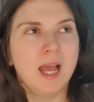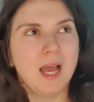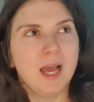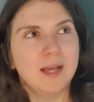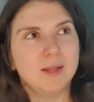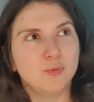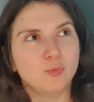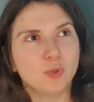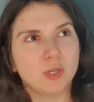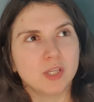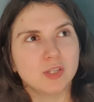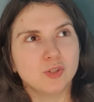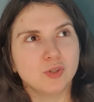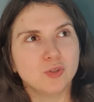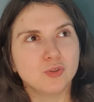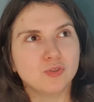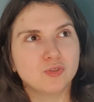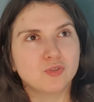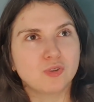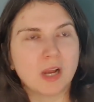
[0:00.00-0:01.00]
and we are
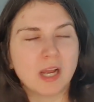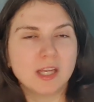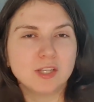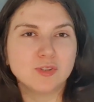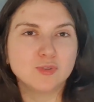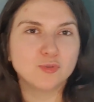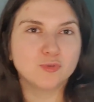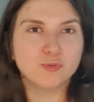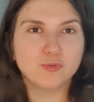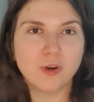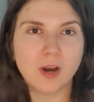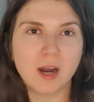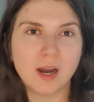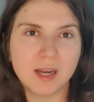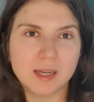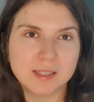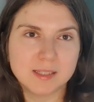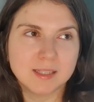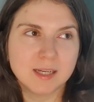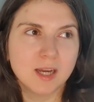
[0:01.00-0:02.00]
not trying to
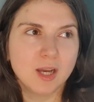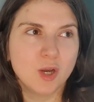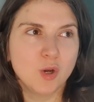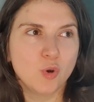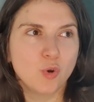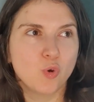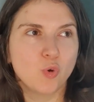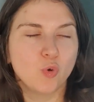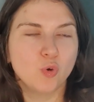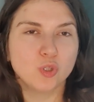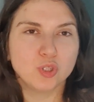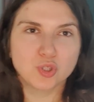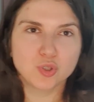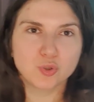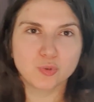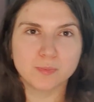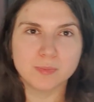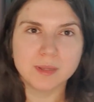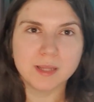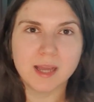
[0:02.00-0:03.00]
find who is
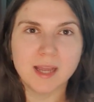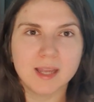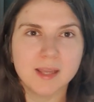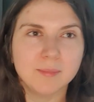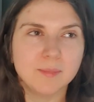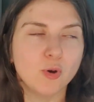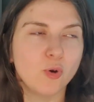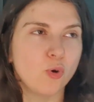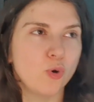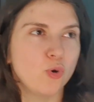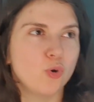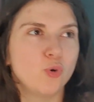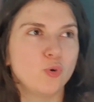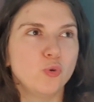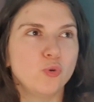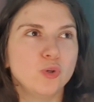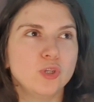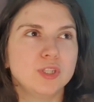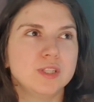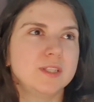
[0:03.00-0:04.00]
to blame or
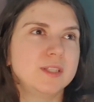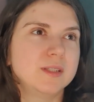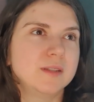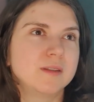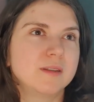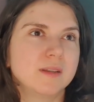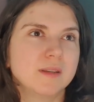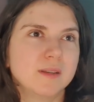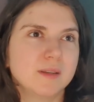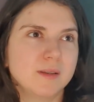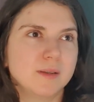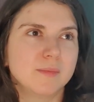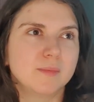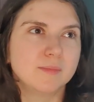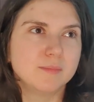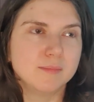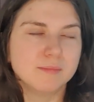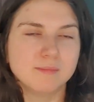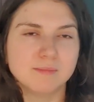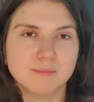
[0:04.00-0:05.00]
who is the
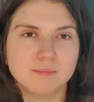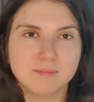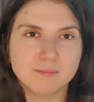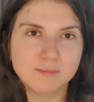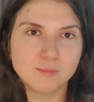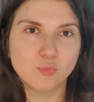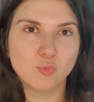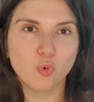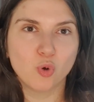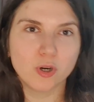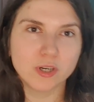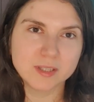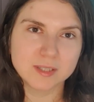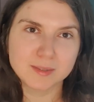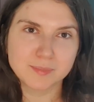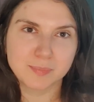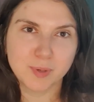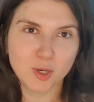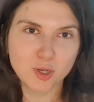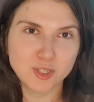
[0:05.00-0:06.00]

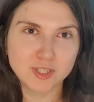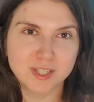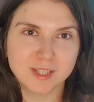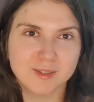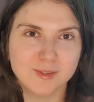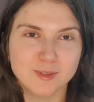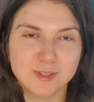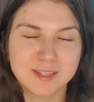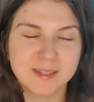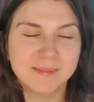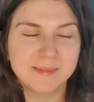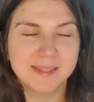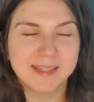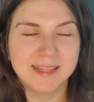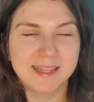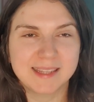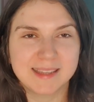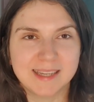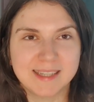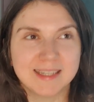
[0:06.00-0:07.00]
worst person or something
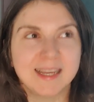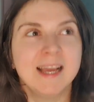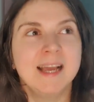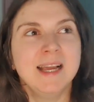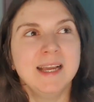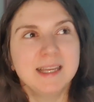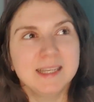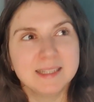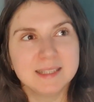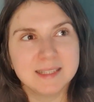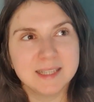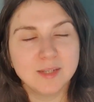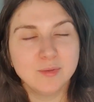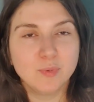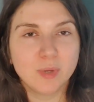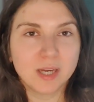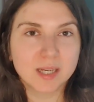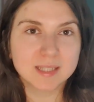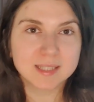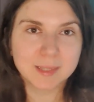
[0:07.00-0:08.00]
like that. Instead,
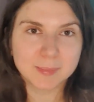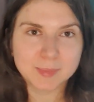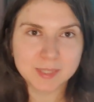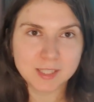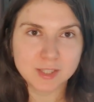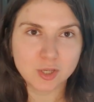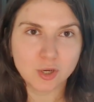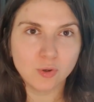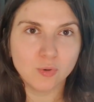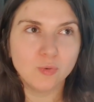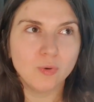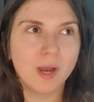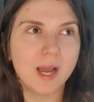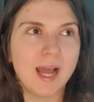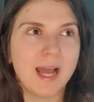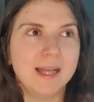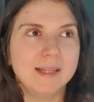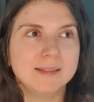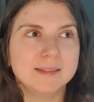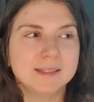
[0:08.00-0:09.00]
we accept a no,
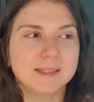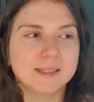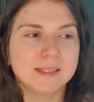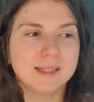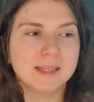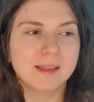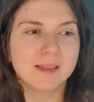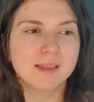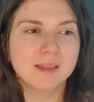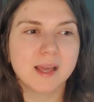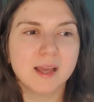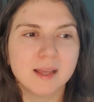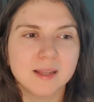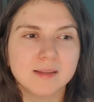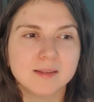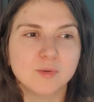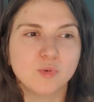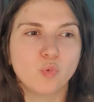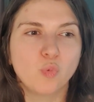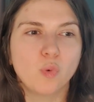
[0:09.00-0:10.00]
and
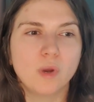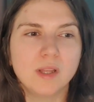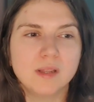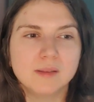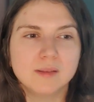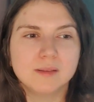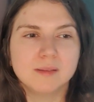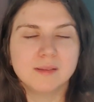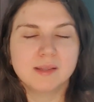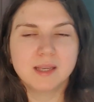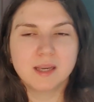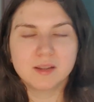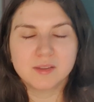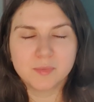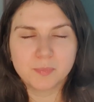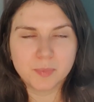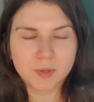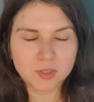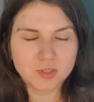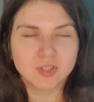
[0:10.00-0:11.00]
then when the other
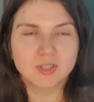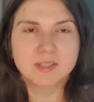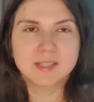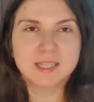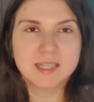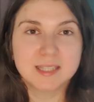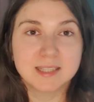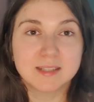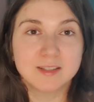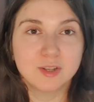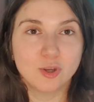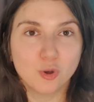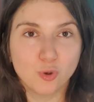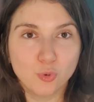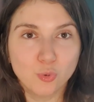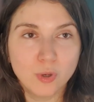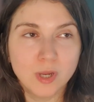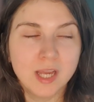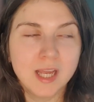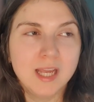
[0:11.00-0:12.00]
person says
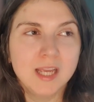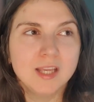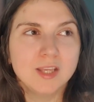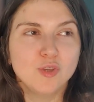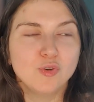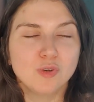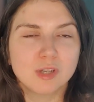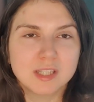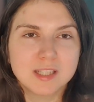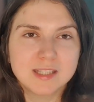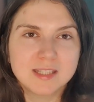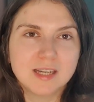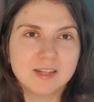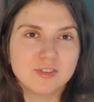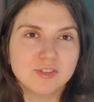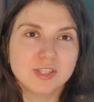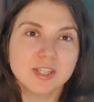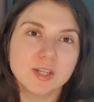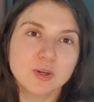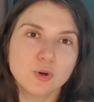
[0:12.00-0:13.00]
no, you can
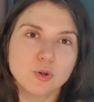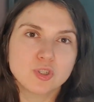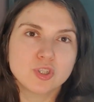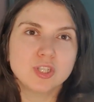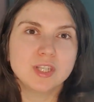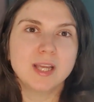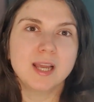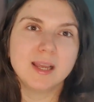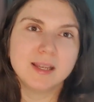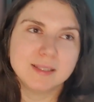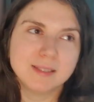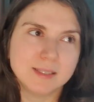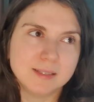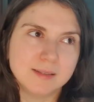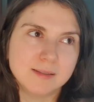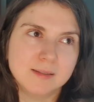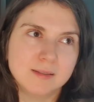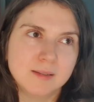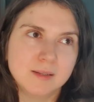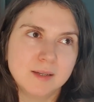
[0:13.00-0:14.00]
start
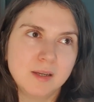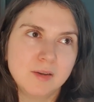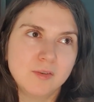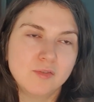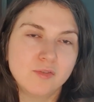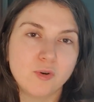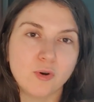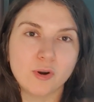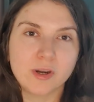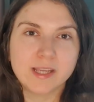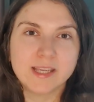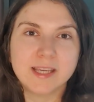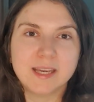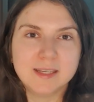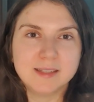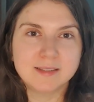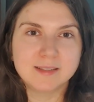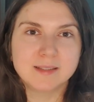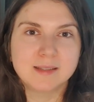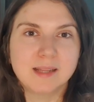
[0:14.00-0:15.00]
negotiating for a
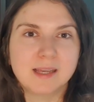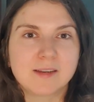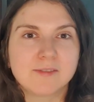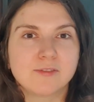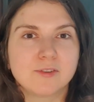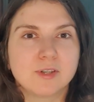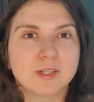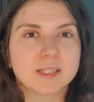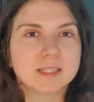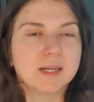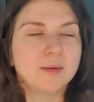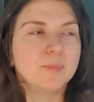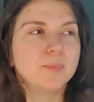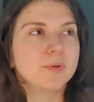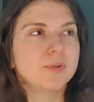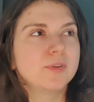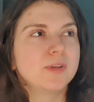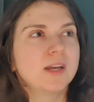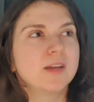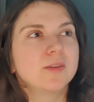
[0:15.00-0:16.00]
yes. Like, for
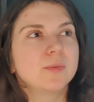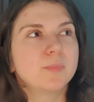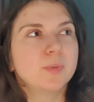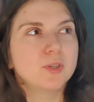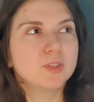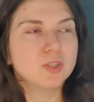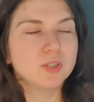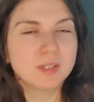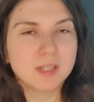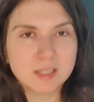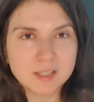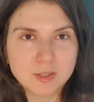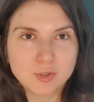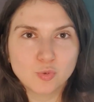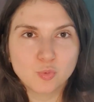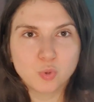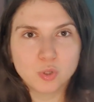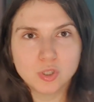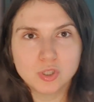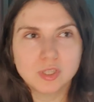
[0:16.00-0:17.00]
example, the other person
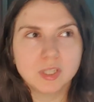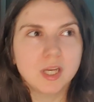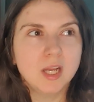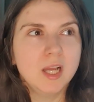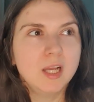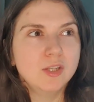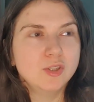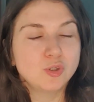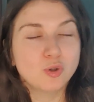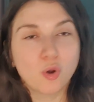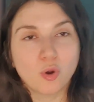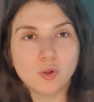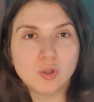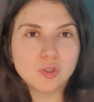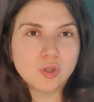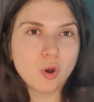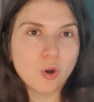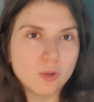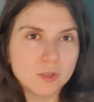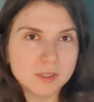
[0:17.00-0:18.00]
doesn't want to go on
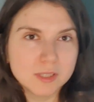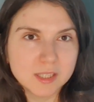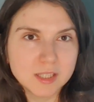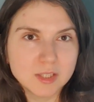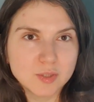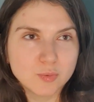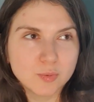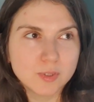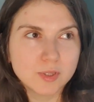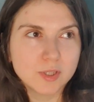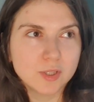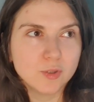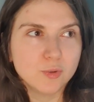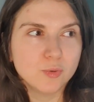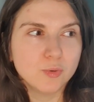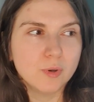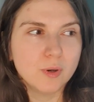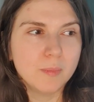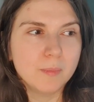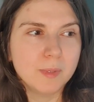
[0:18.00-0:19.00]
holidays with
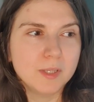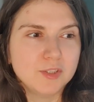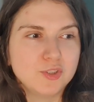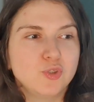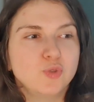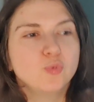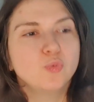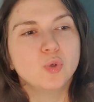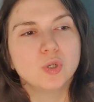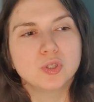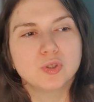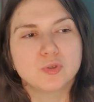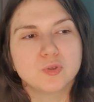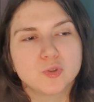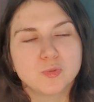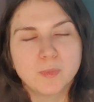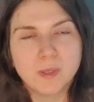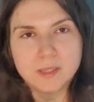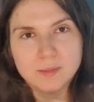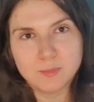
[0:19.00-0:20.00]
you, but you want to
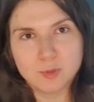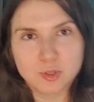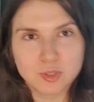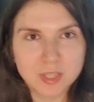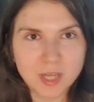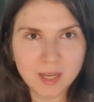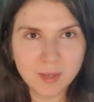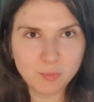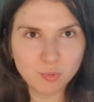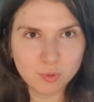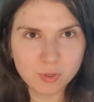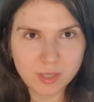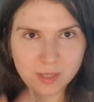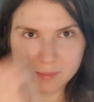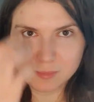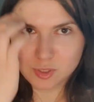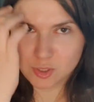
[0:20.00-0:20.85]
spend more time with them,